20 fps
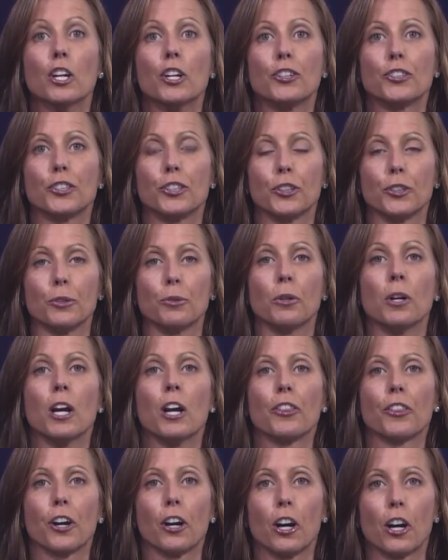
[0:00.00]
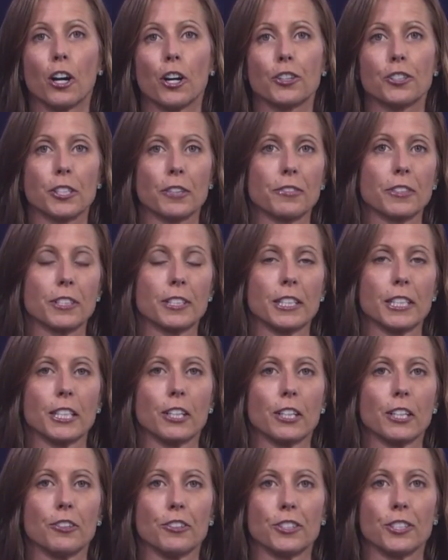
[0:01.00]
to the hearts of the
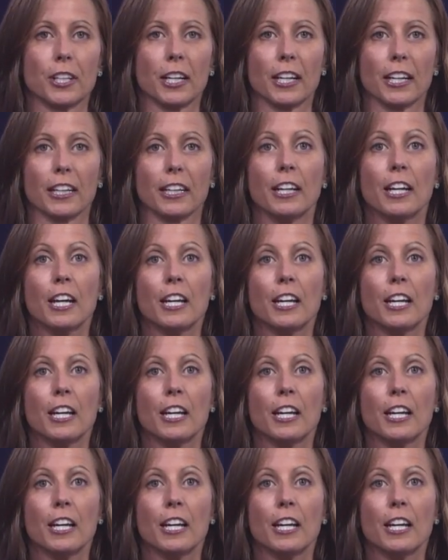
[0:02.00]
CEOs saying,